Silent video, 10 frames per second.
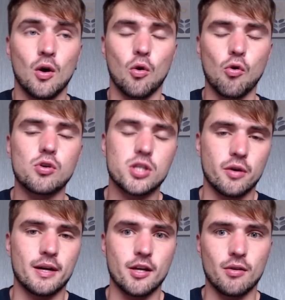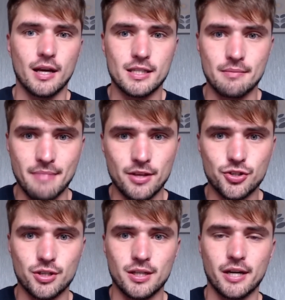Also, I don't like to
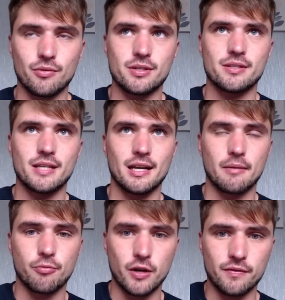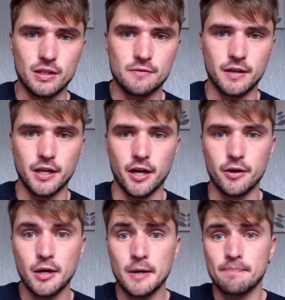mention, I also said in a previous video,